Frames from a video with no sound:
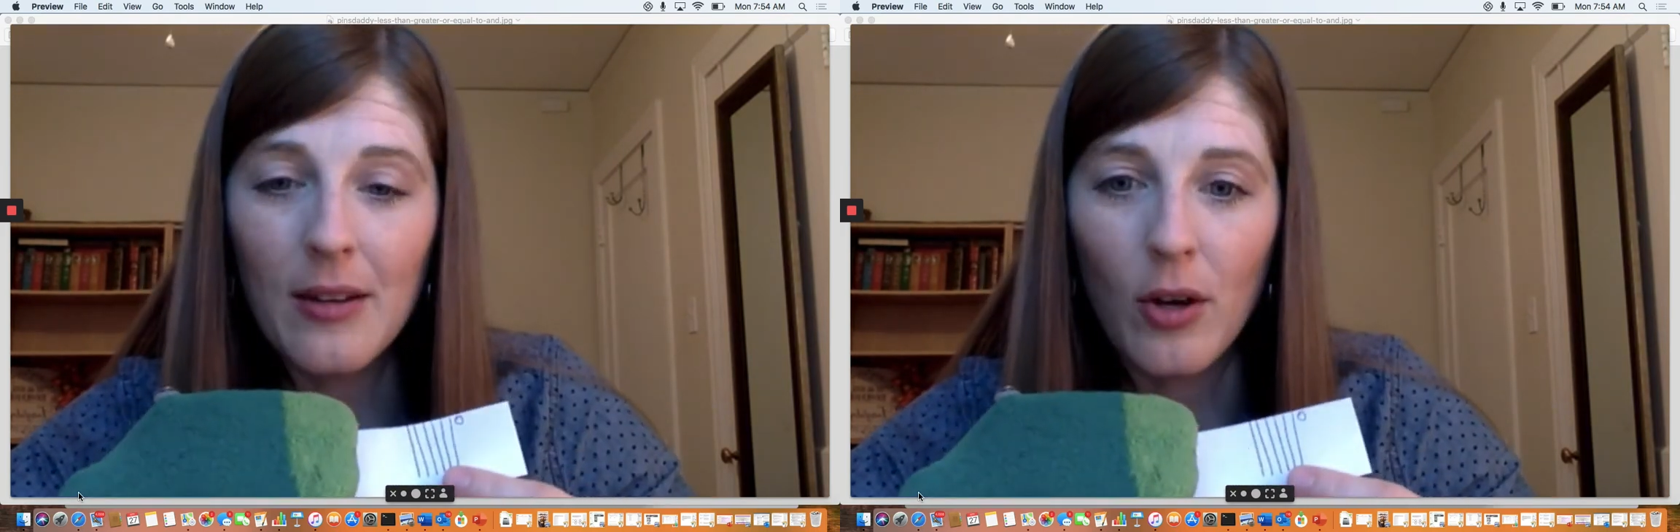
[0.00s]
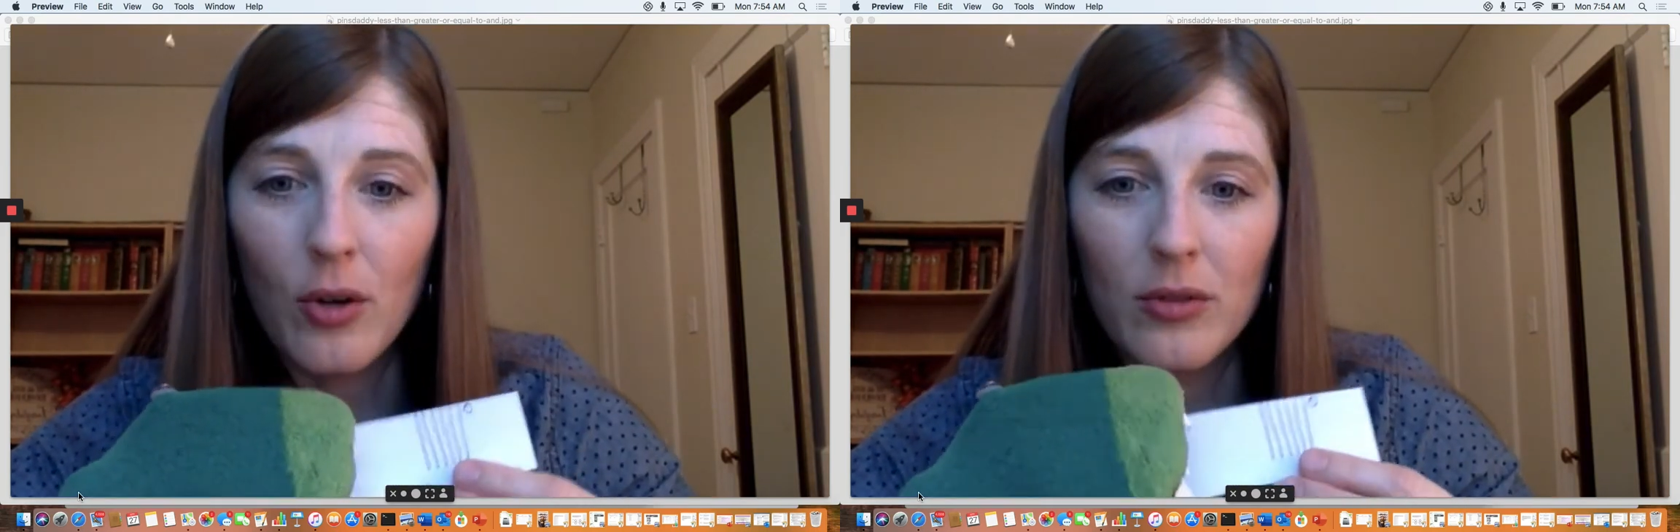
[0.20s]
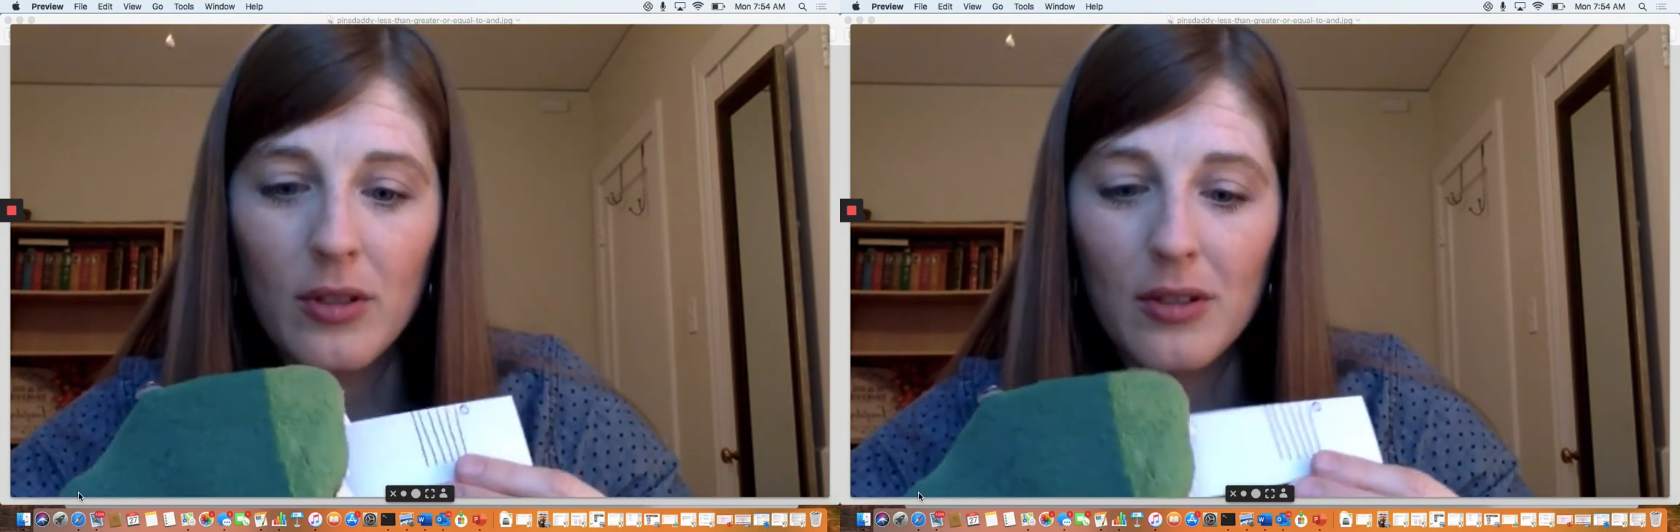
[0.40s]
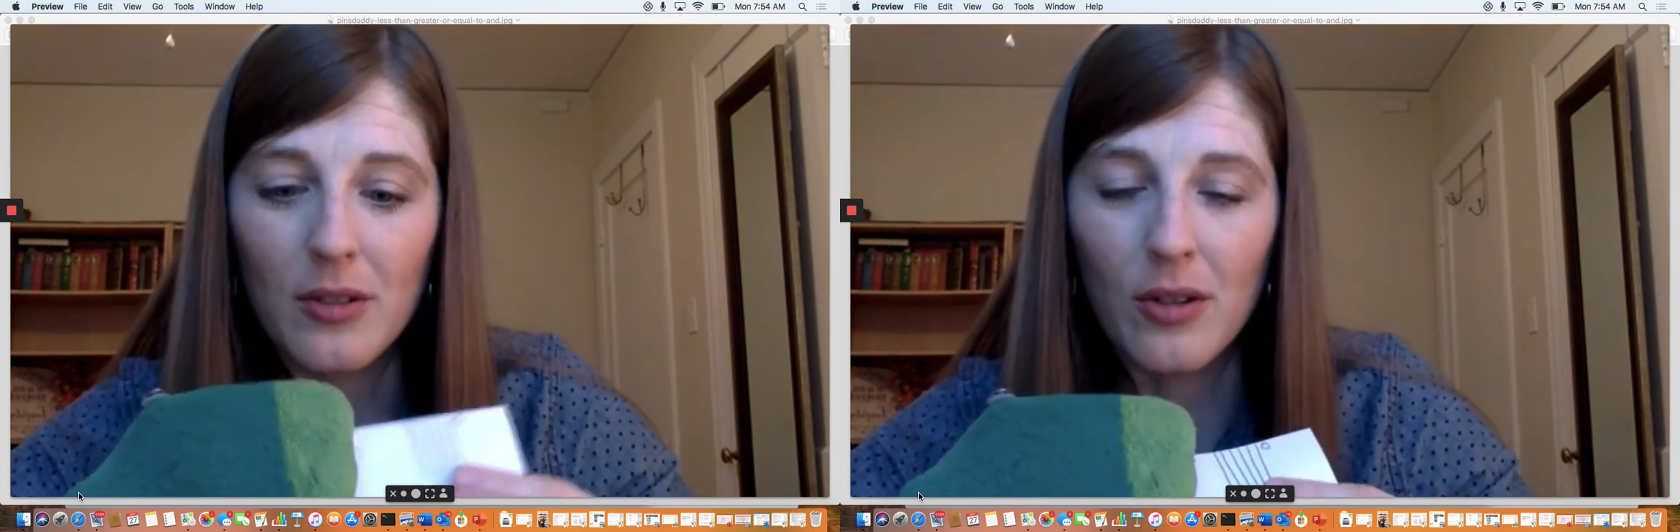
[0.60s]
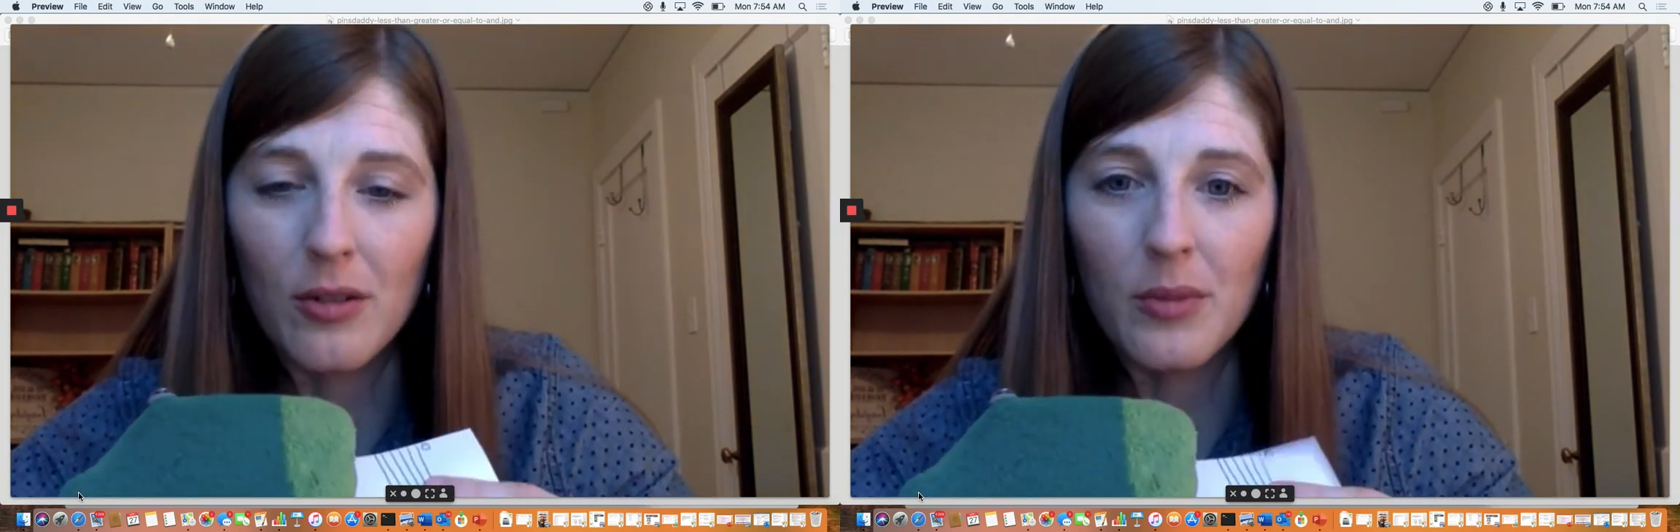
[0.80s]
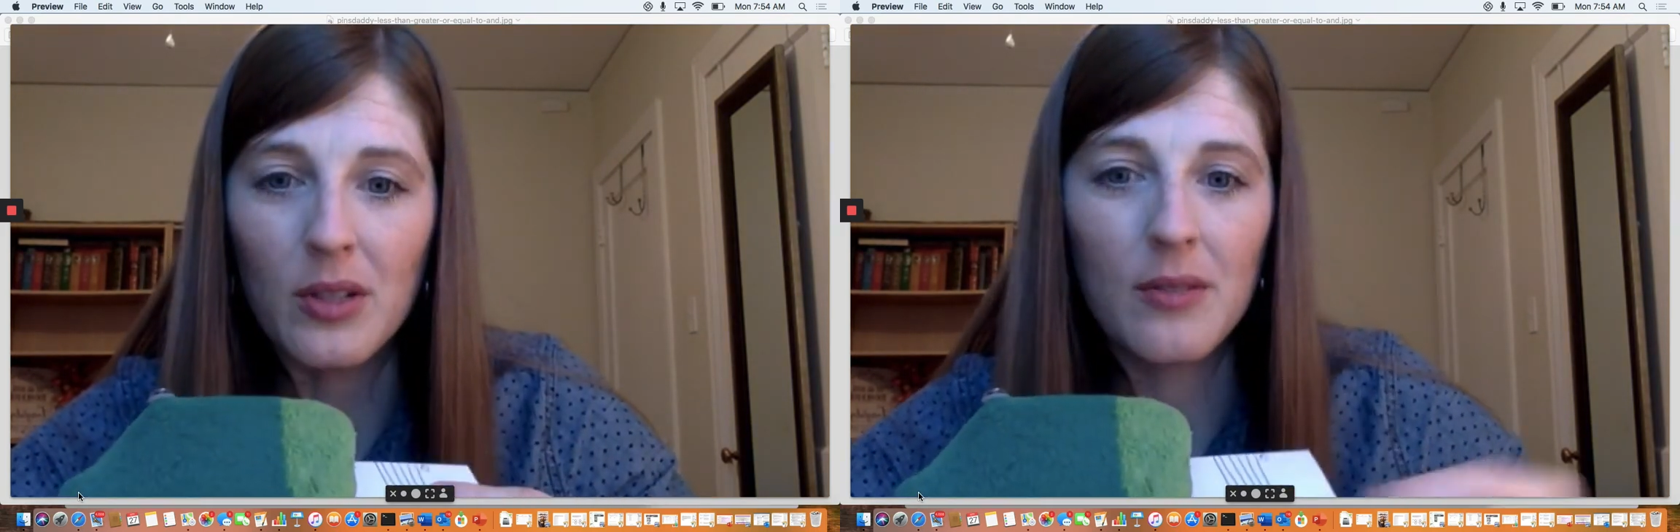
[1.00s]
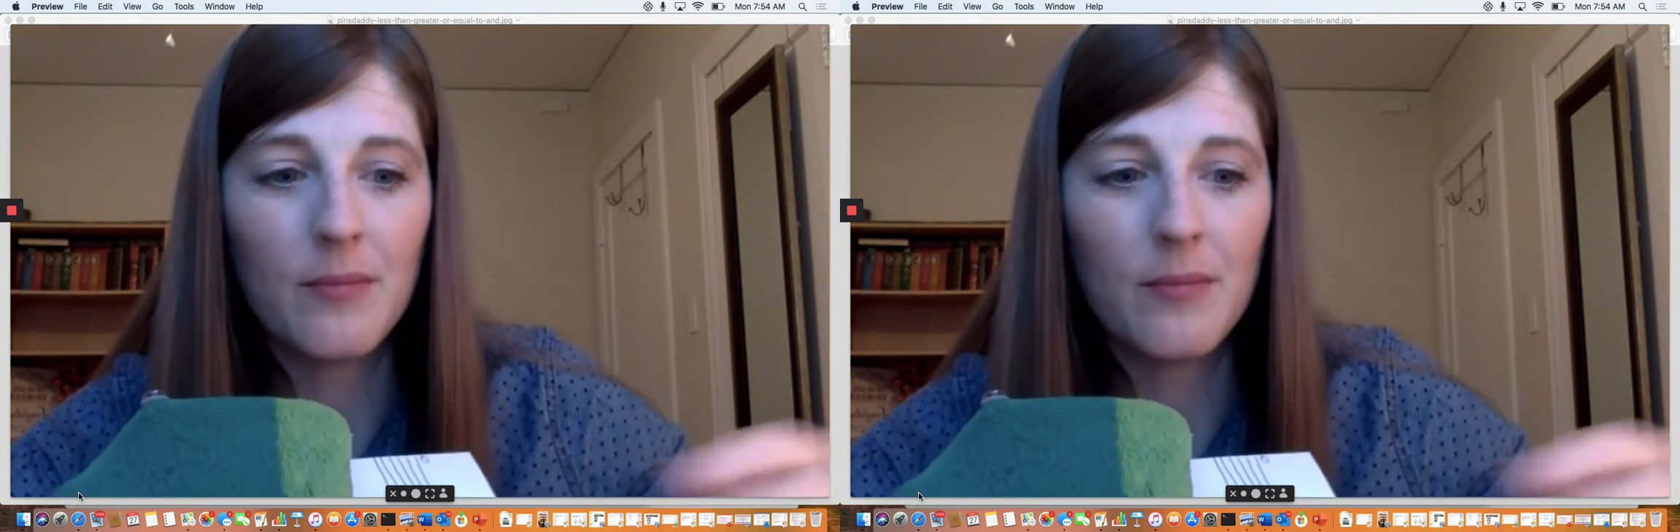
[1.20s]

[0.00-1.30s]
Hold this, Artemis.